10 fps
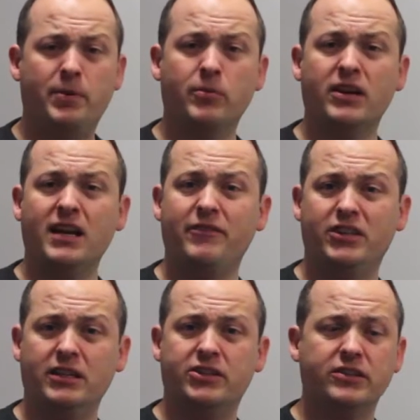People can have
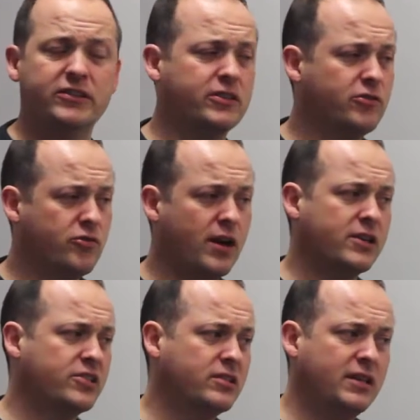addictions,
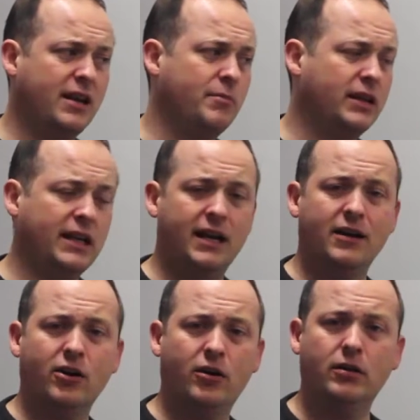drugs, gambling,
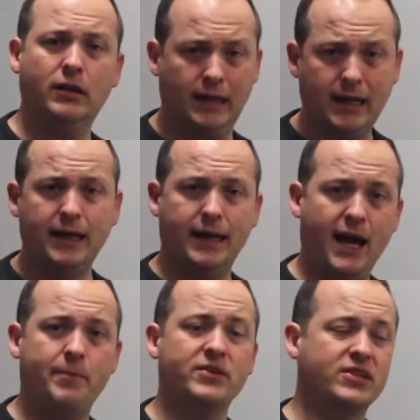alcohol. Okay, it
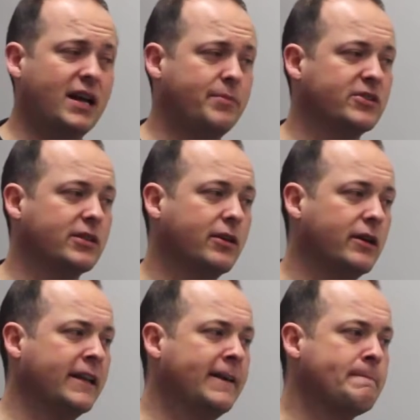happens a
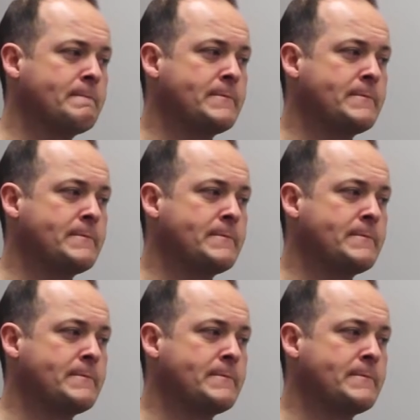lot.